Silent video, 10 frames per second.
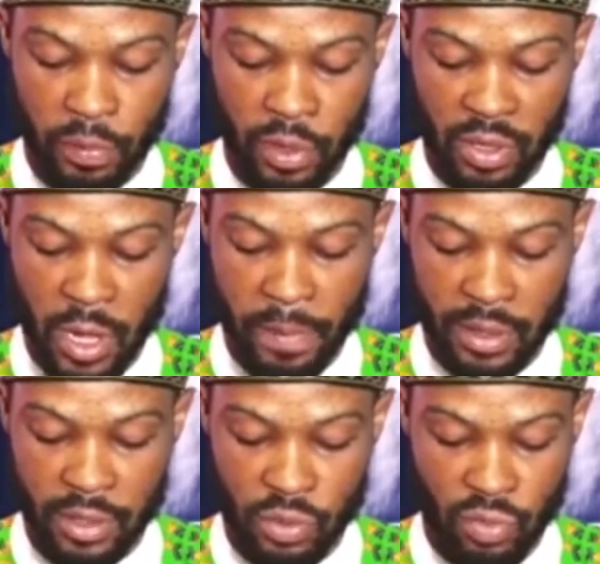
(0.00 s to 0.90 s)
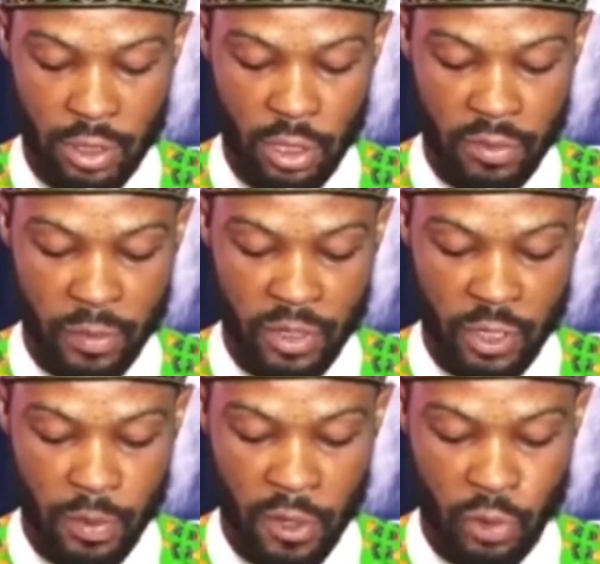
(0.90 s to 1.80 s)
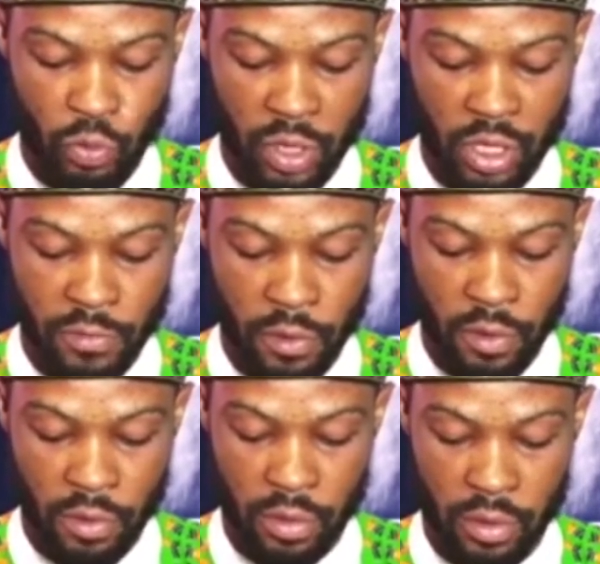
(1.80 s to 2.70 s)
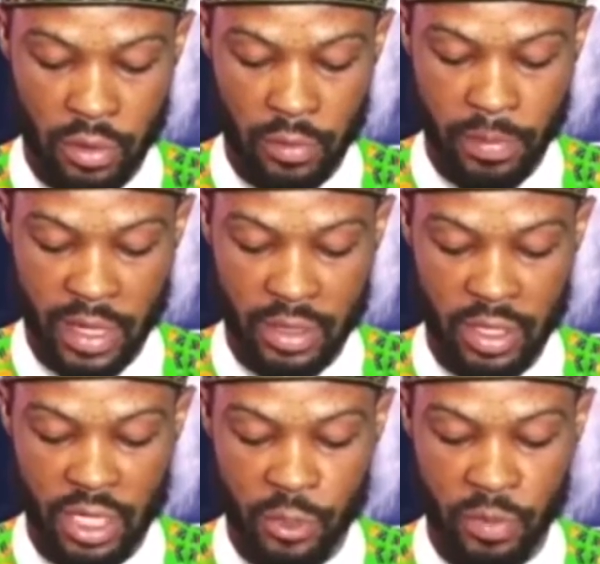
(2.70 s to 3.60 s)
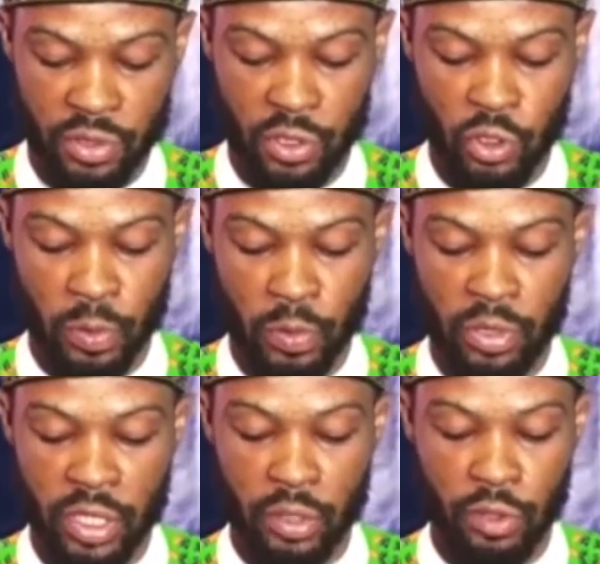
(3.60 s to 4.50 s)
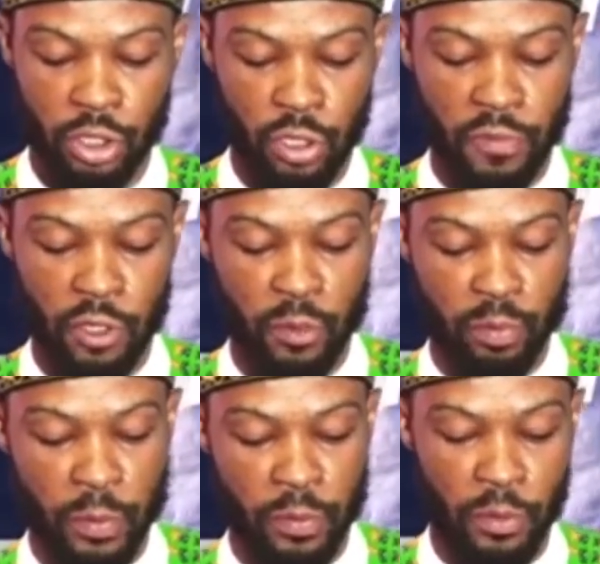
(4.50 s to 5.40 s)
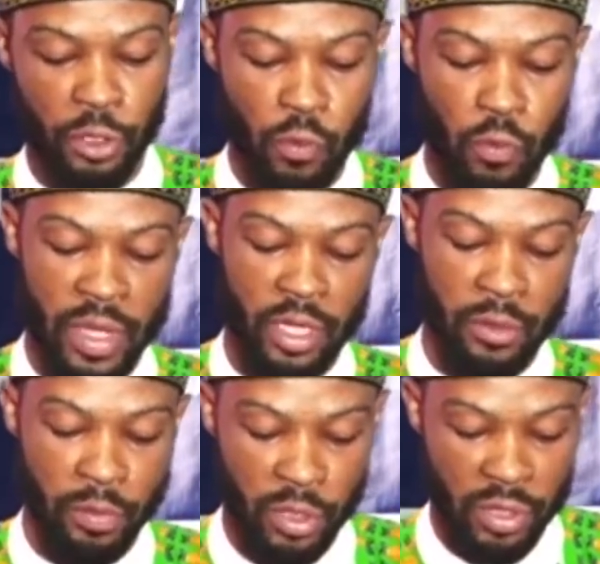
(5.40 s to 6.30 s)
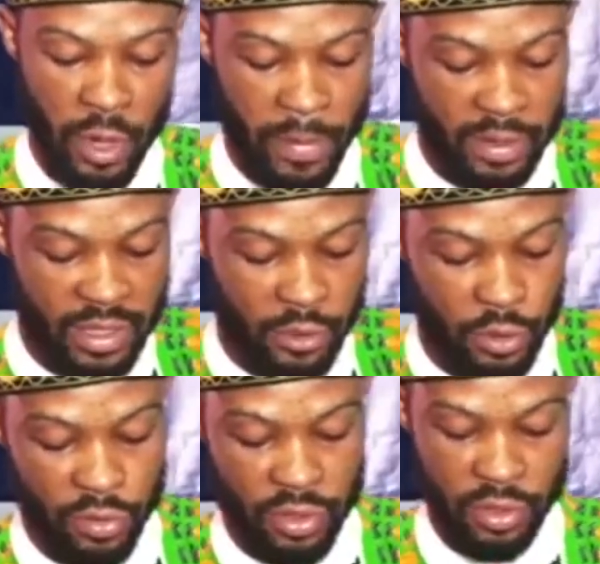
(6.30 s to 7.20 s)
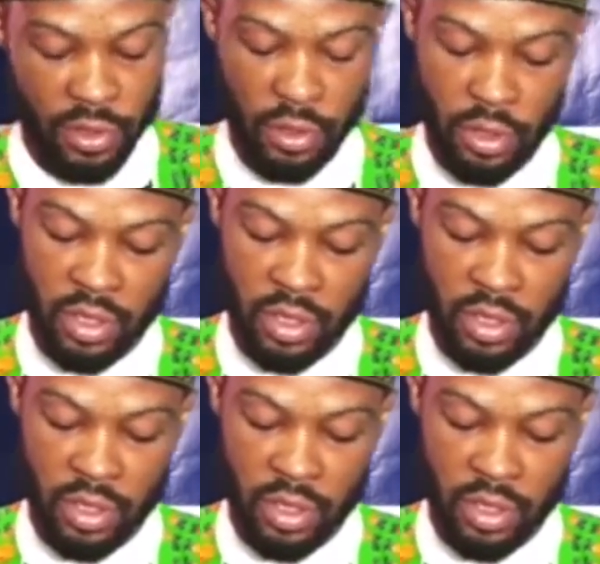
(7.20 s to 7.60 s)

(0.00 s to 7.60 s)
Political parties to adopt the principle of training for party leadership position to promote the inclusion of young people, young women in political parties and youths.